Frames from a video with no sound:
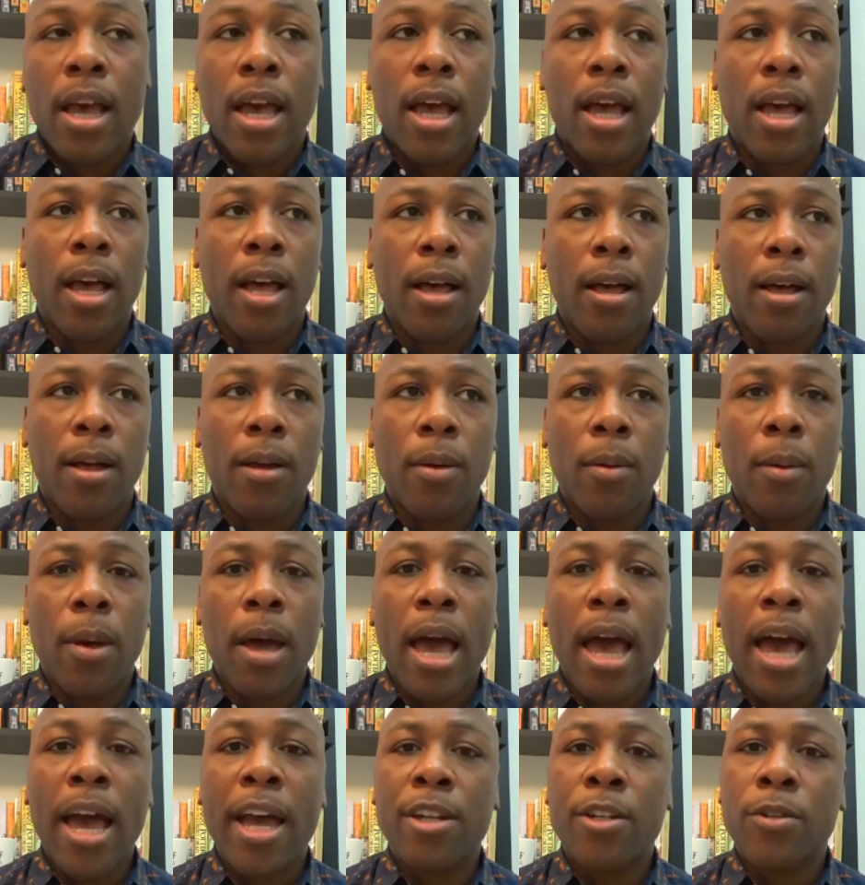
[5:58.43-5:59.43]

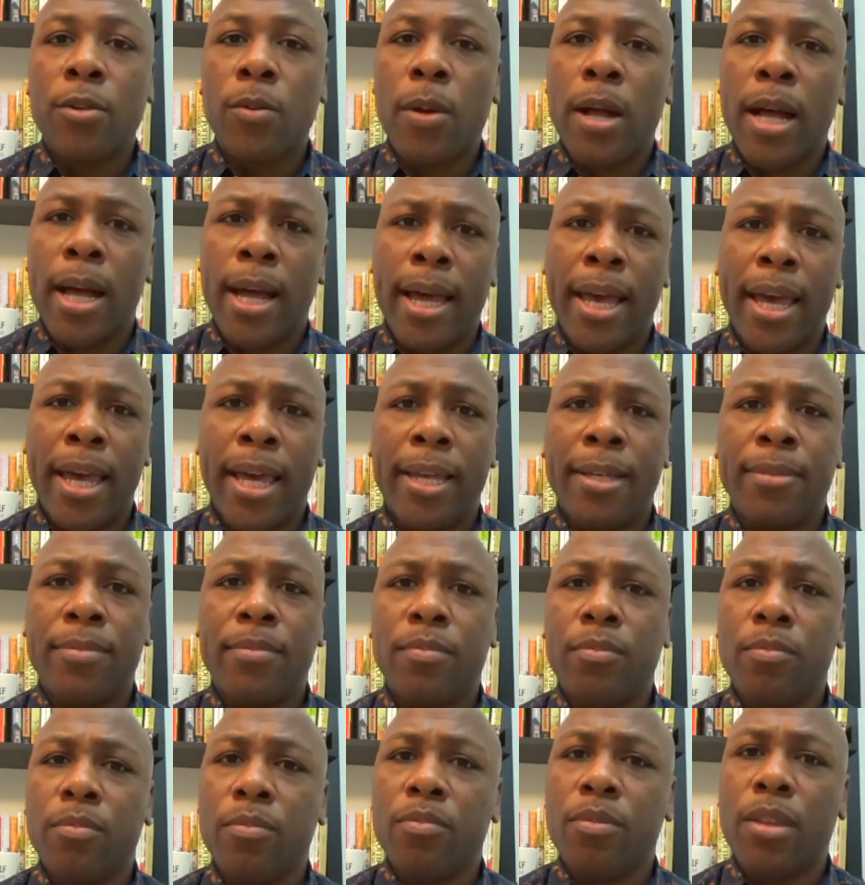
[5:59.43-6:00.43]
How do I,
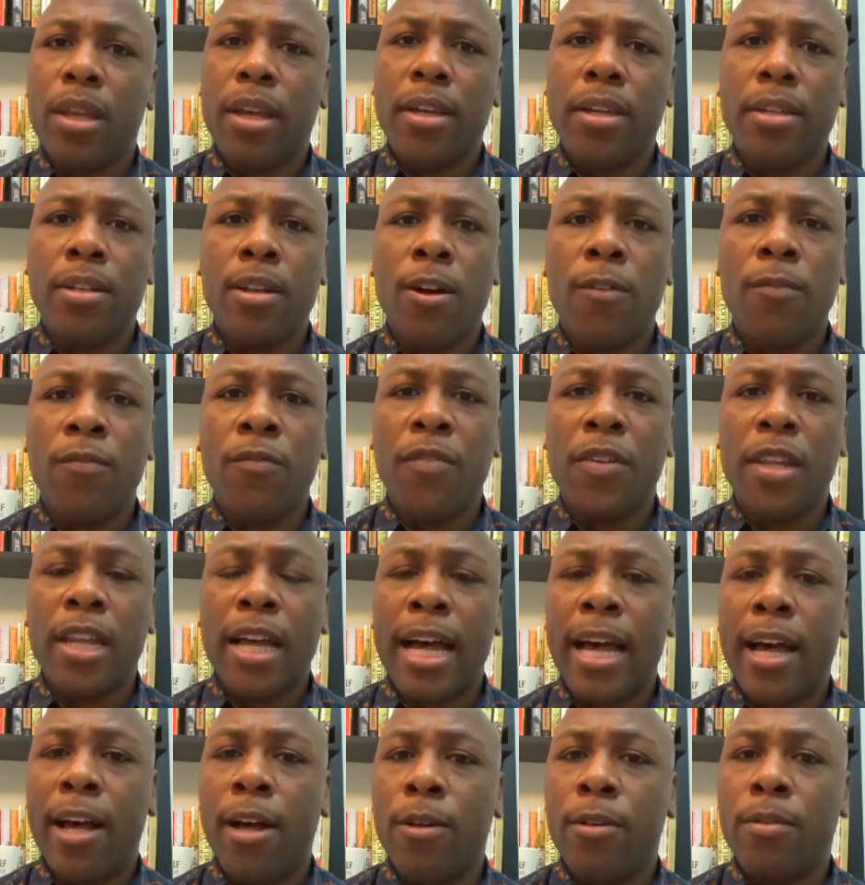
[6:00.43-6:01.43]
you know, fill
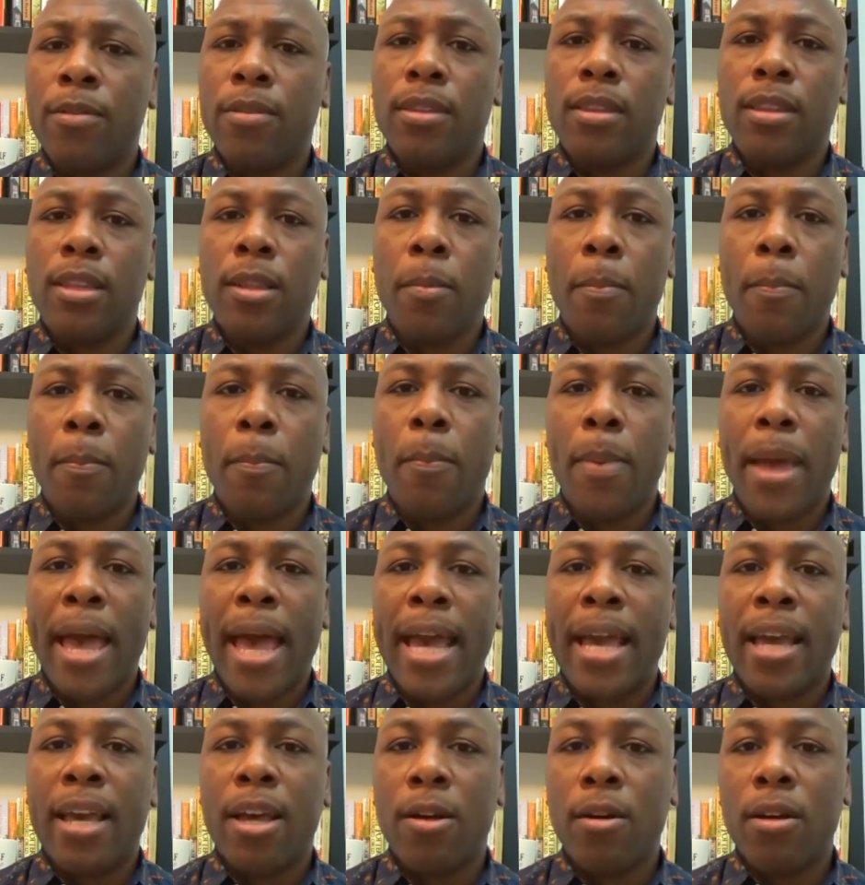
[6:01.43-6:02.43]
out the
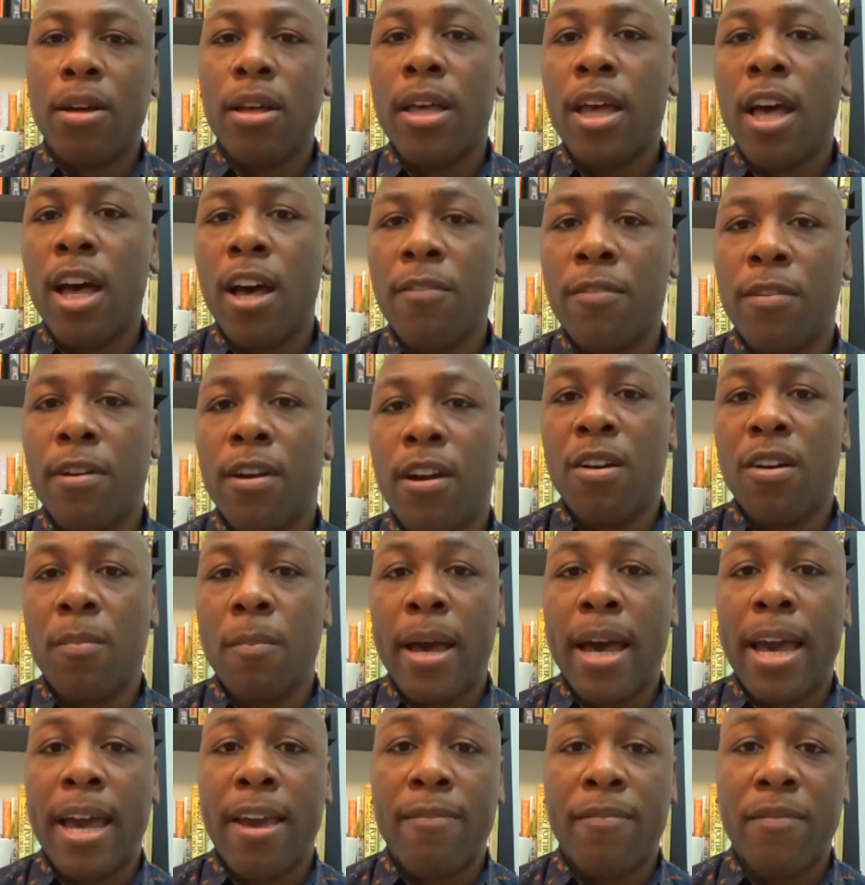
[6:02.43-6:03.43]
back cover
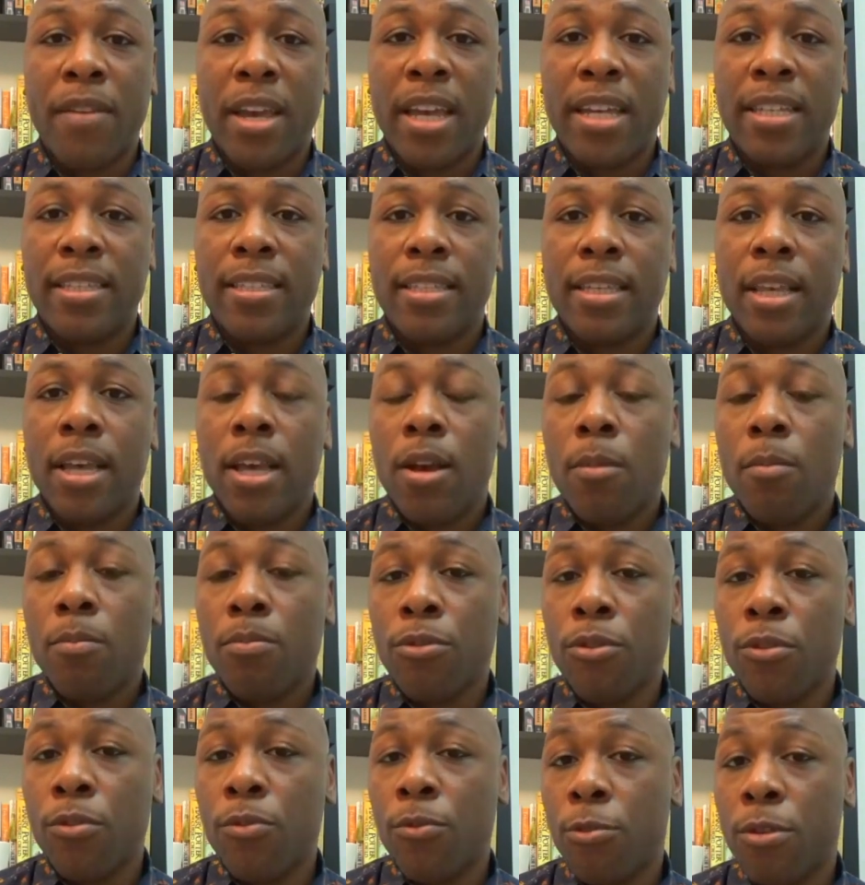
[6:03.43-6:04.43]
my advanced
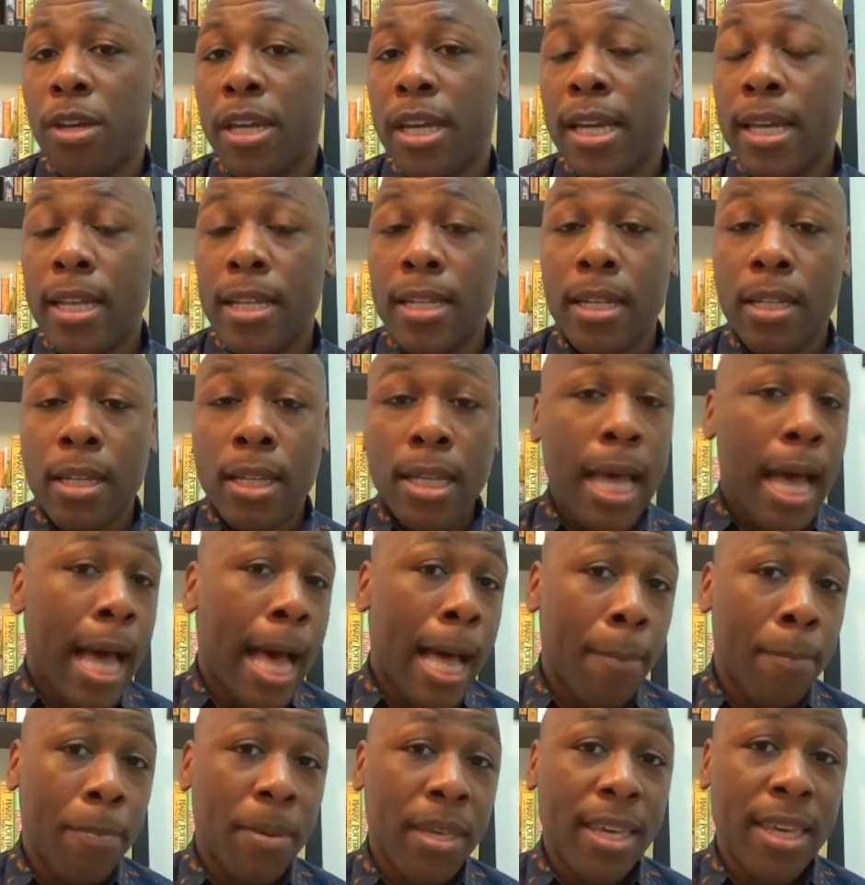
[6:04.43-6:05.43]
proofread
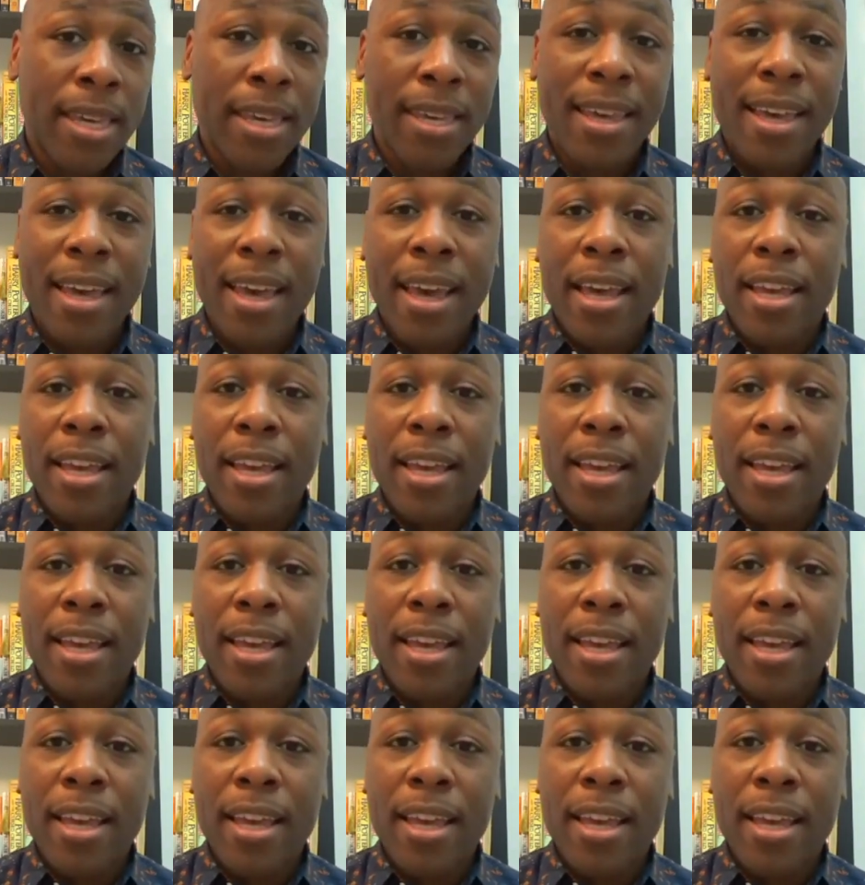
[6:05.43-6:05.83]
copy?